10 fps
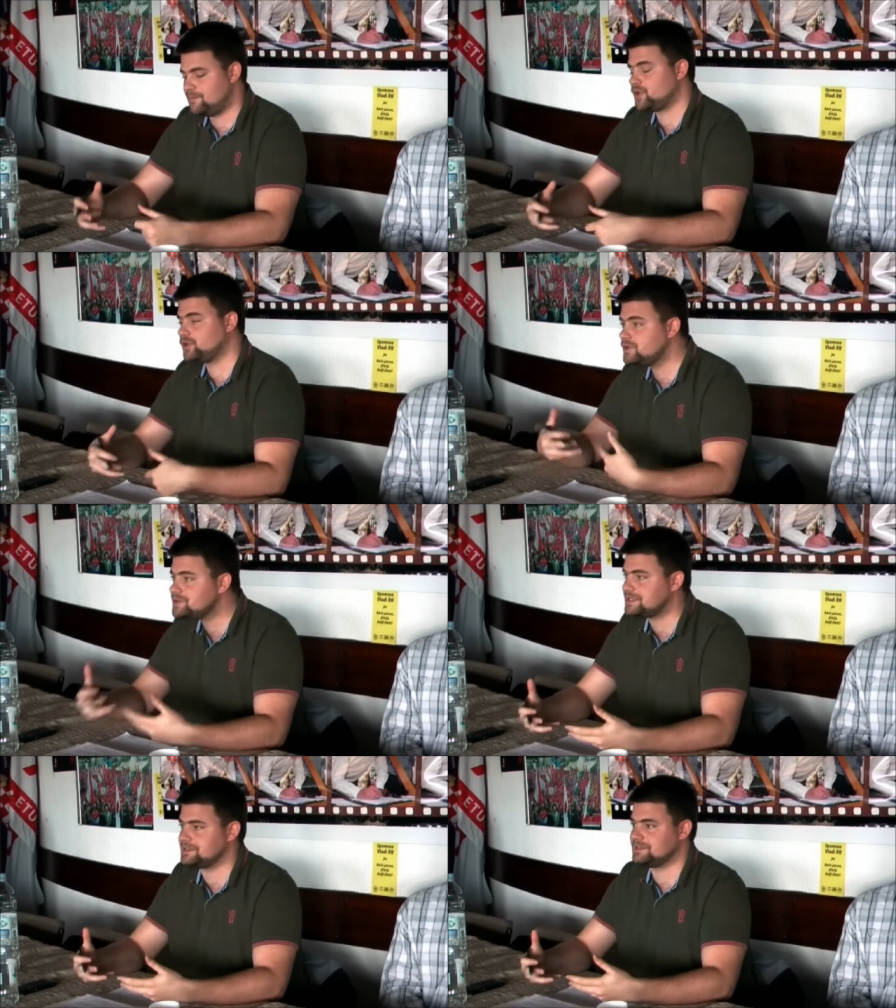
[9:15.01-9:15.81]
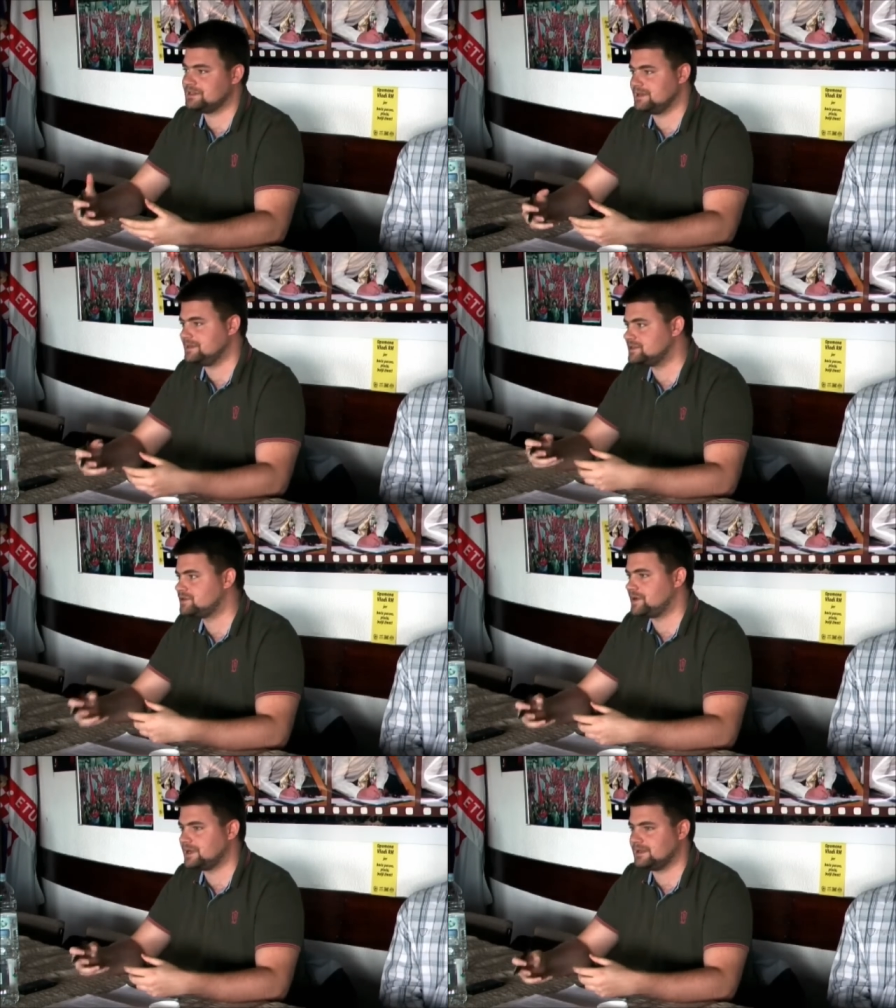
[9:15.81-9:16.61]
produces the
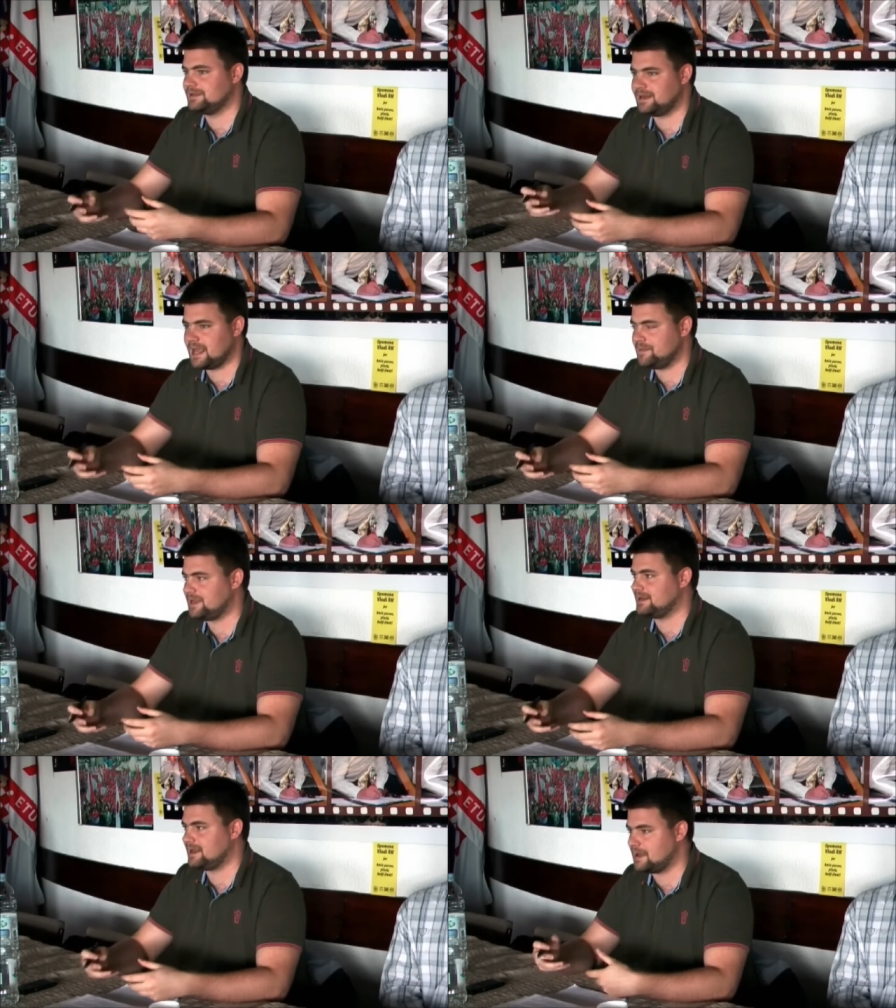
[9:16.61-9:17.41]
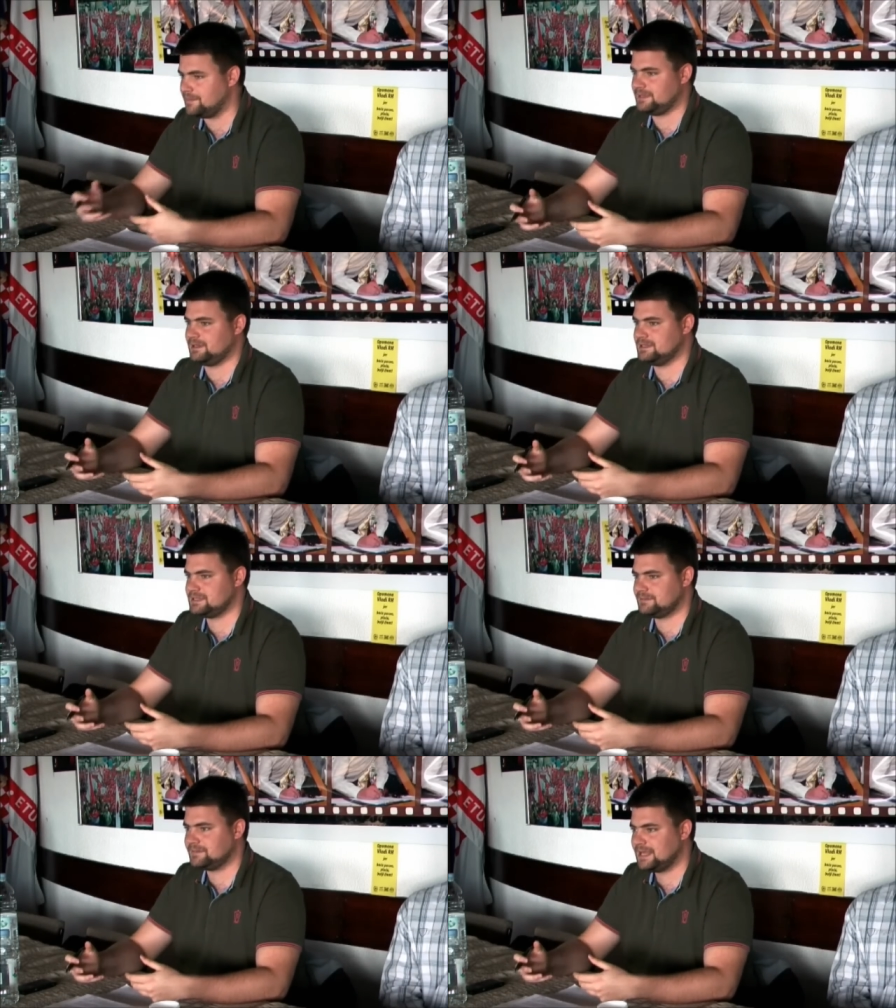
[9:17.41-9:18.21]
historical dynamic in capitalism.